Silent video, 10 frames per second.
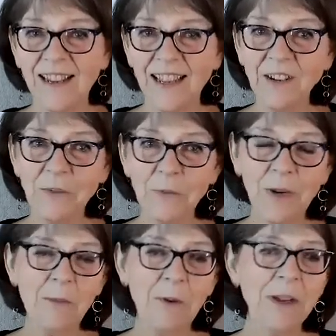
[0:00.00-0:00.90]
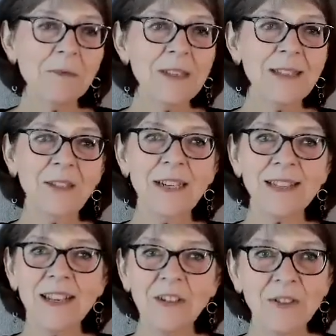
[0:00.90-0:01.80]
And when I'm working with
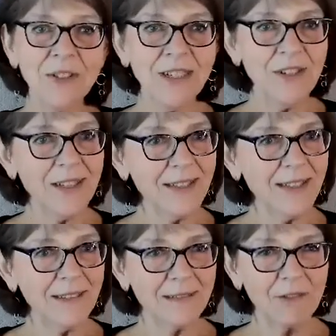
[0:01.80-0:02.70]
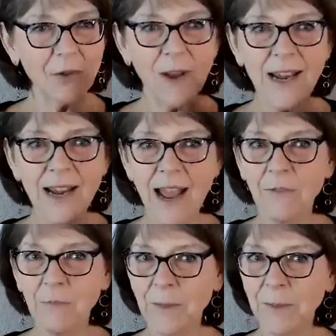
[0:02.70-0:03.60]
students, I usually just try to
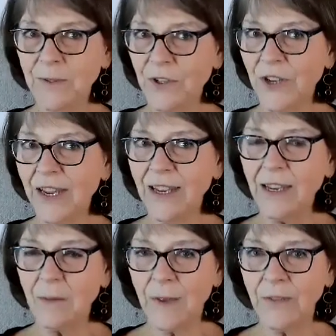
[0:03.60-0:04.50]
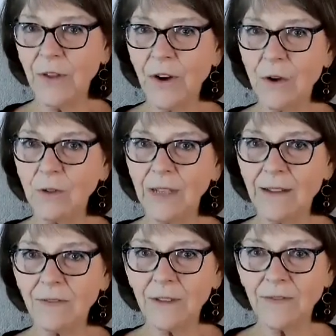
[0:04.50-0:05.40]
have people check in about their own
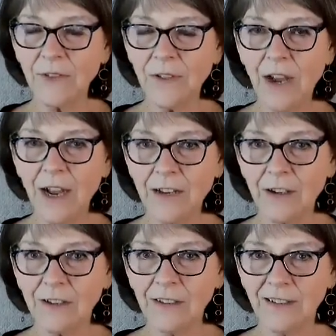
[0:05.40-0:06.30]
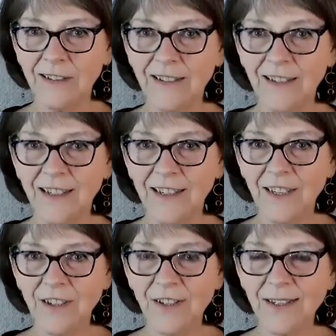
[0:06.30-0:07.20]
level of denial.
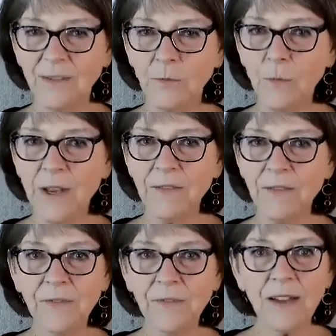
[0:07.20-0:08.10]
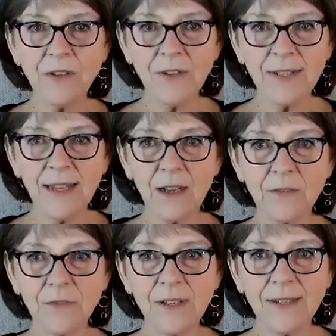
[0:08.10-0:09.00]
Just when have you found
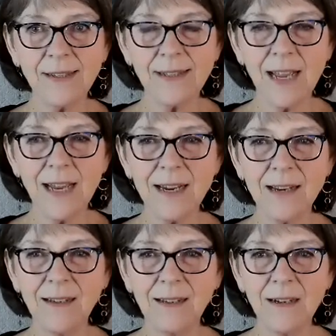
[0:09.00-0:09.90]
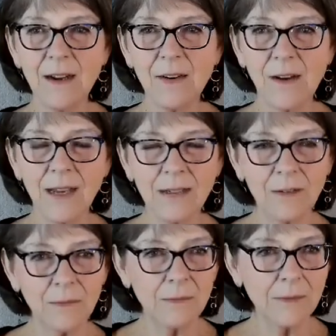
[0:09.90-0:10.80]
yourself just deciding, you know, I
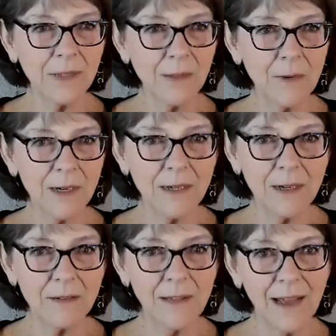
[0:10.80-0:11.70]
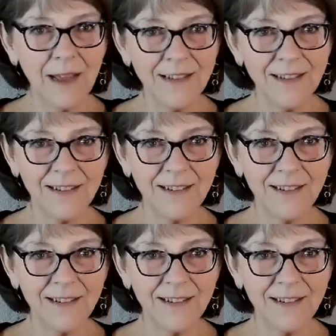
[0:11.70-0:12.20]
don't really want to know that?